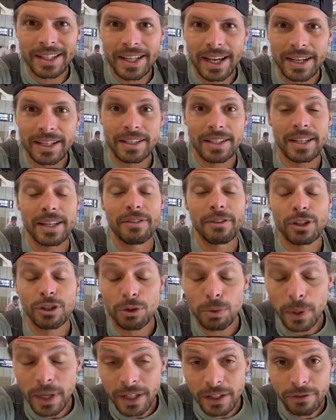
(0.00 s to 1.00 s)
texts, and even
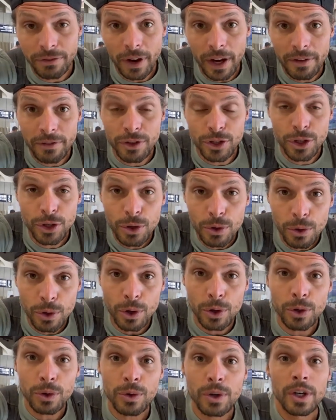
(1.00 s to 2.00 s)
25
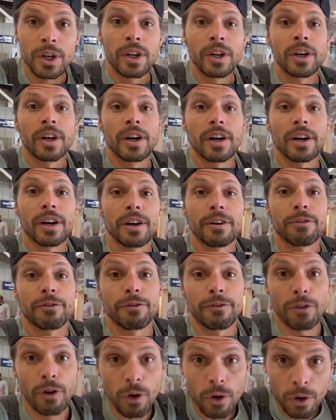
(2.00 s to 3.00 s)
euro
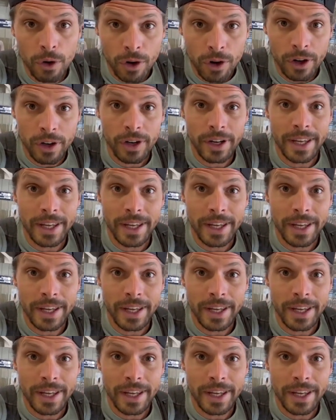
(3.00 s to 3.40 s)
for